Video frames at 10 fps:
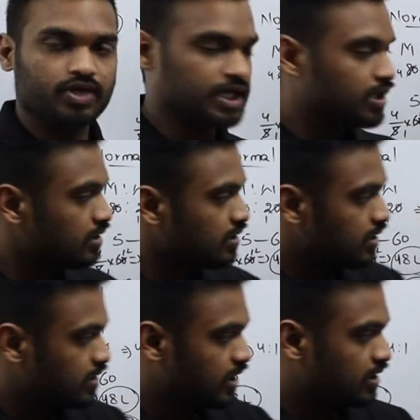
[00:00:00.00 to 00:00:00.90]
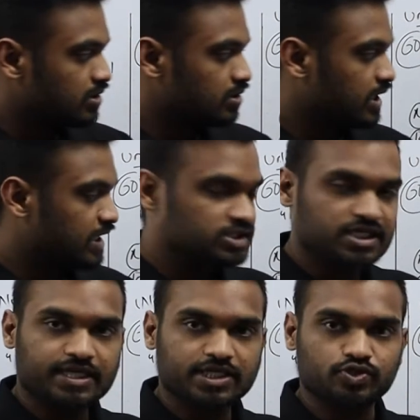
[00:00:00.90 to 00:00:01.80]
Okay, here the
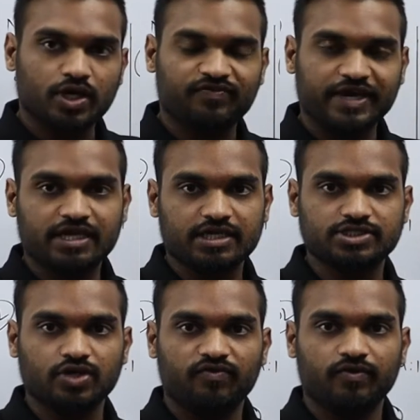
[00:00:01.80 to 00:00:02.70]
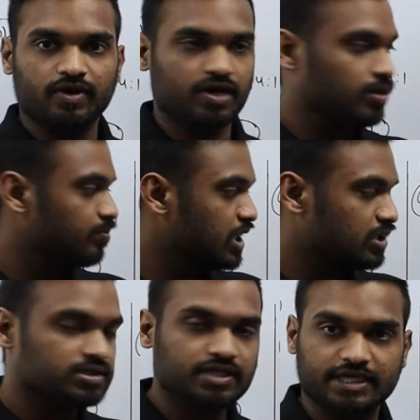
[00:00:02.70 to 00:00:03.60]
initial ratio and final ratio of
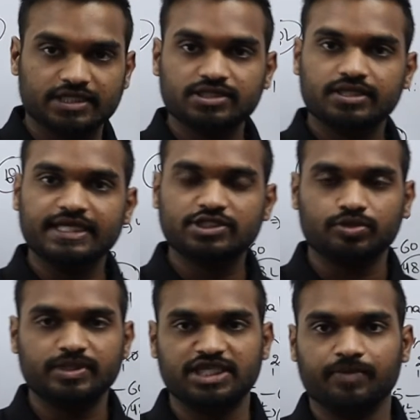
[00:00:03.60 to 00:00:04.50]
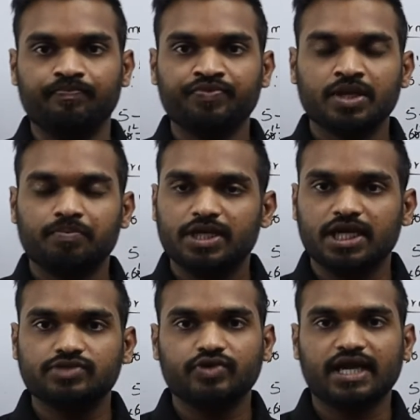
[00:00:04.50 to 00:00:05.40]
milk, that is needs to be same,
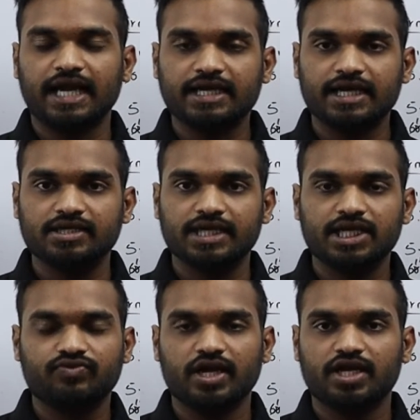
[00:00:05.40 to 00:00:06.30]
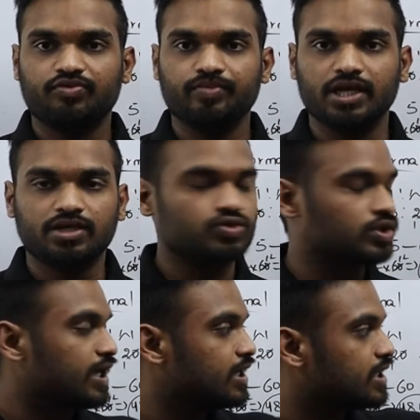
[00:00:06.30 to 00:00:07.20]
because we are not adding any quantity of milk
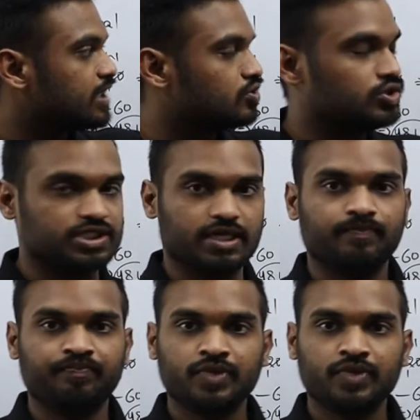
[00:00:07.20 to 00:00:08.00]
to the entire solution.